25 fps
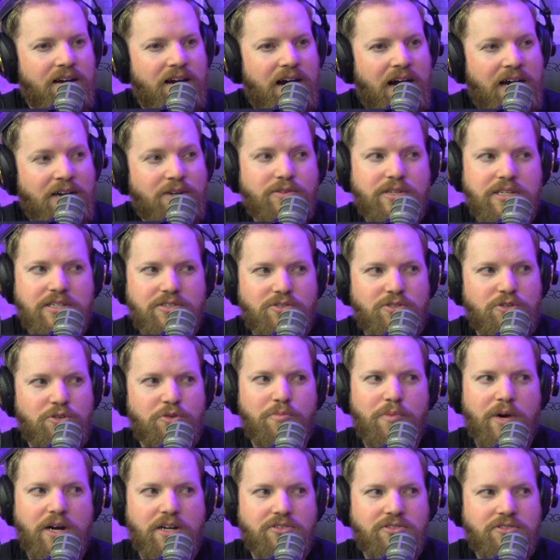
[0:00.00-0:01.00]
I do this too
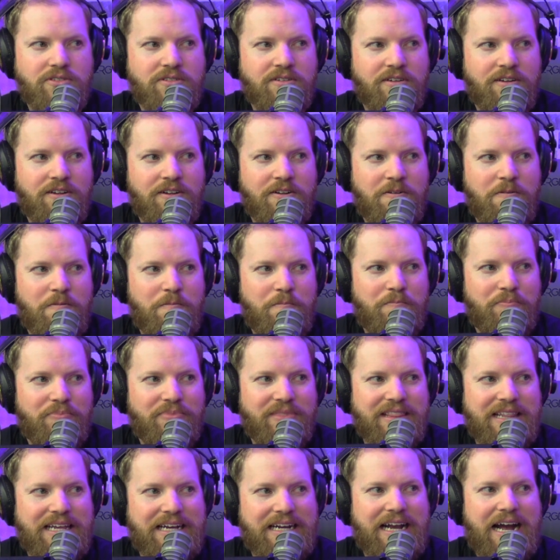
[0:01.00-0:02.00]
much.
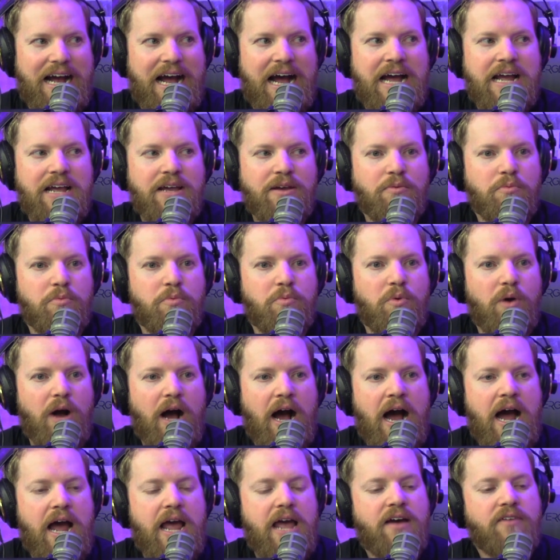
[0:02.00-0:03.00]
Like, I,
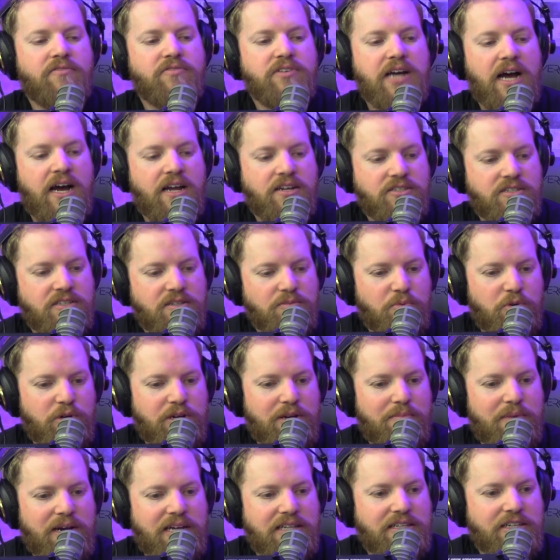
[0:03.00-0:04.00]
I have gotten to the point
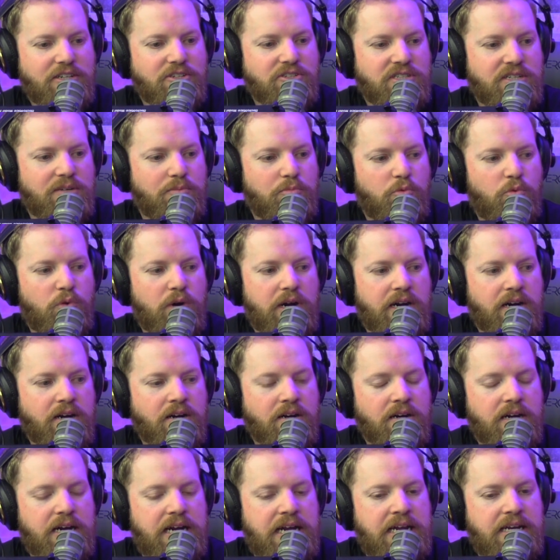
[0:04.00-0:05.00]
in my leadership
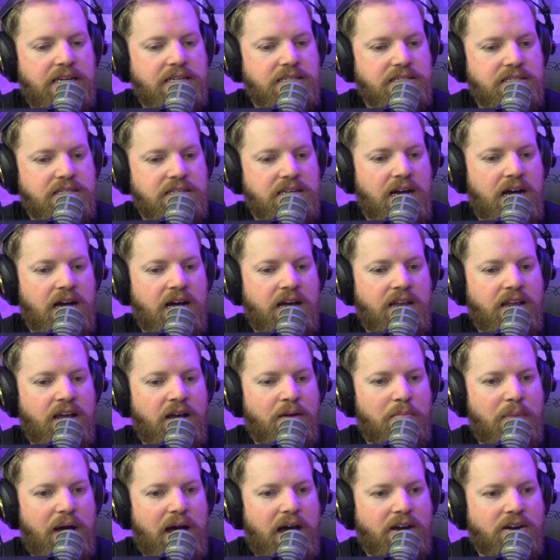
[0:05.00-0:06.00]
where it is not
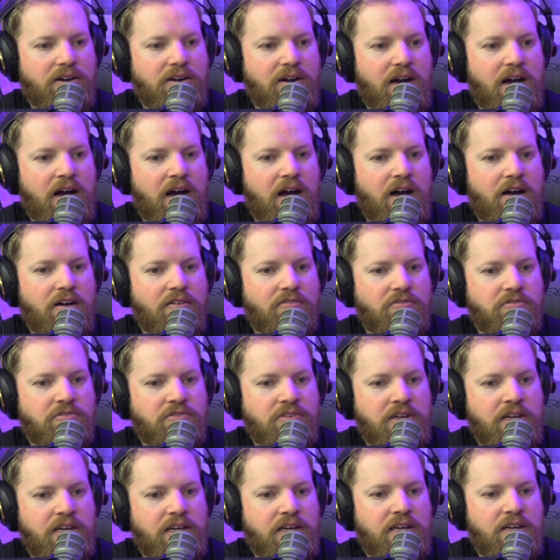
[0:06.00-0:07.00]
a matter of,
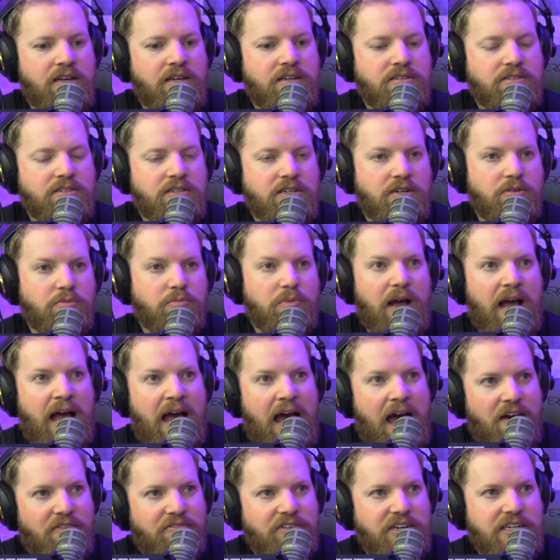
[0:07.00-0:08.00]
you know,
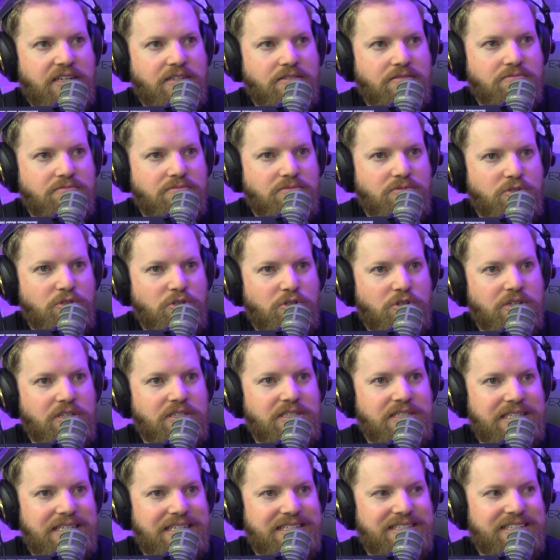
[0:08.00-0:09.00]
having
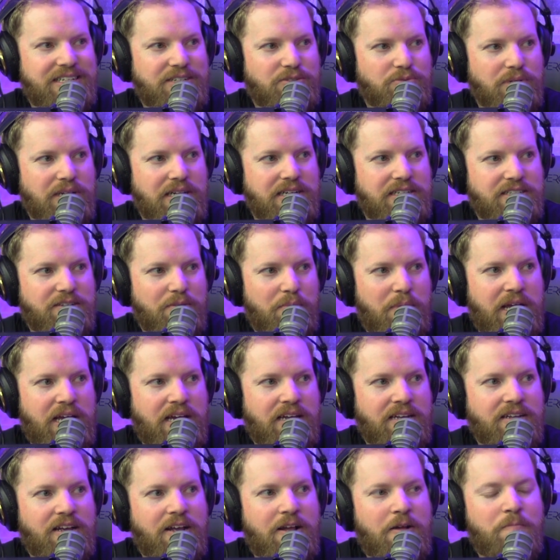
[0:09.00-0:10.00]
good decentralized
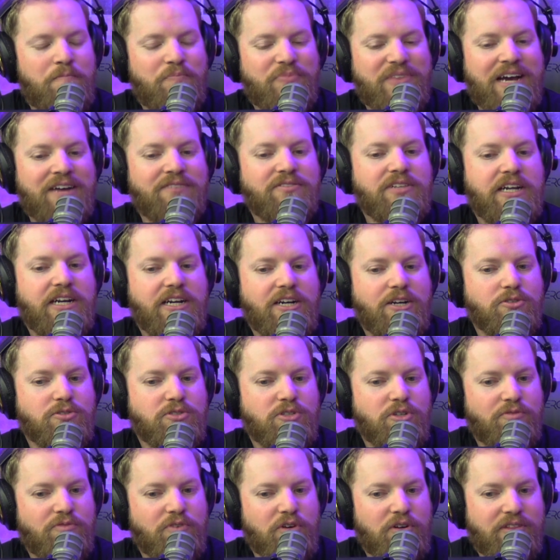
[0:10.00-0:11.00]
command. I've let it go
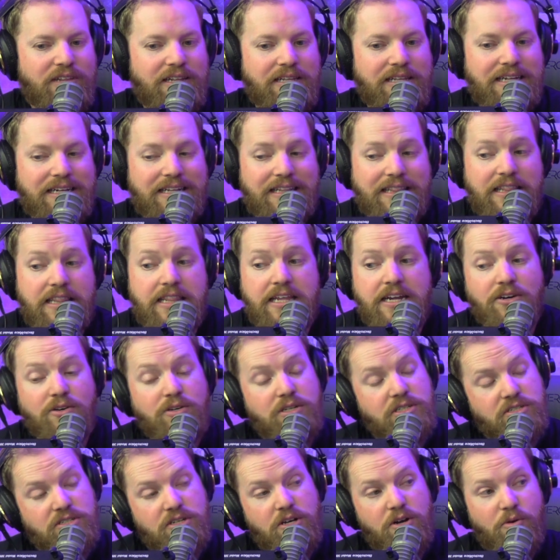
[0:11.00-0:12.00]
so far that, like, there
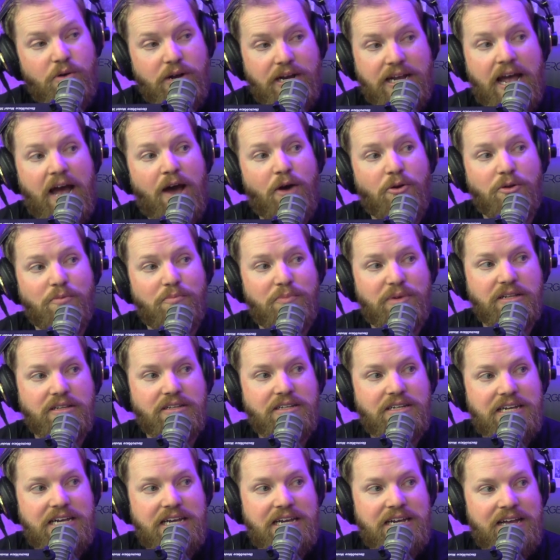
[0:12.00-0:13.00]
is no
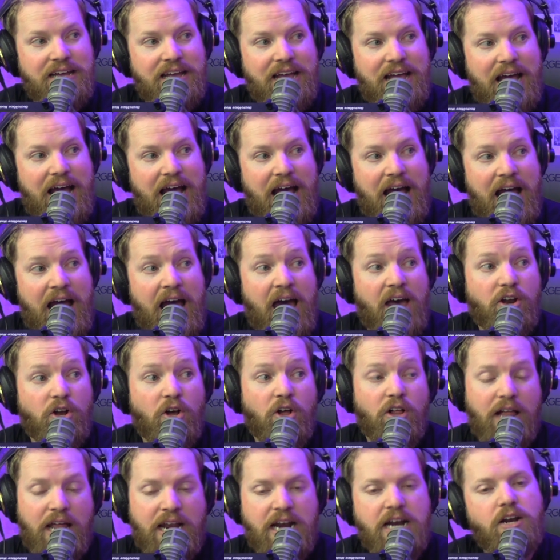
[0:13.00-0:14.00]
accountability at
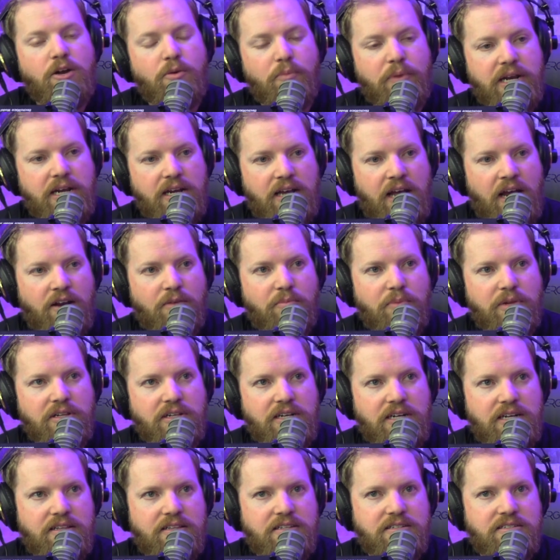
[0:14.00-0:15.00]
all. And I don't mean
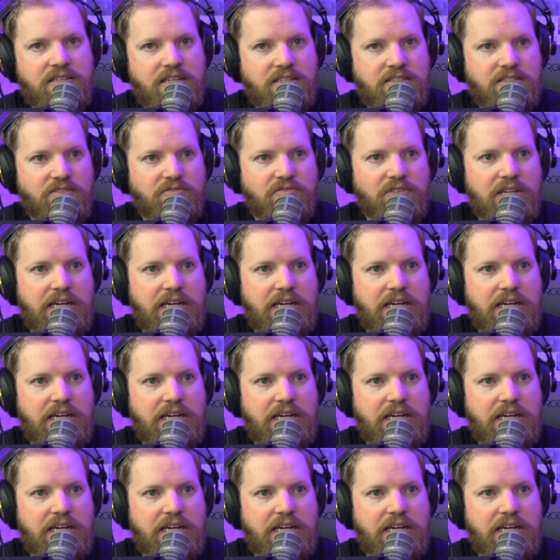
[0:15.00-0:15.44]
accountability in the sense of,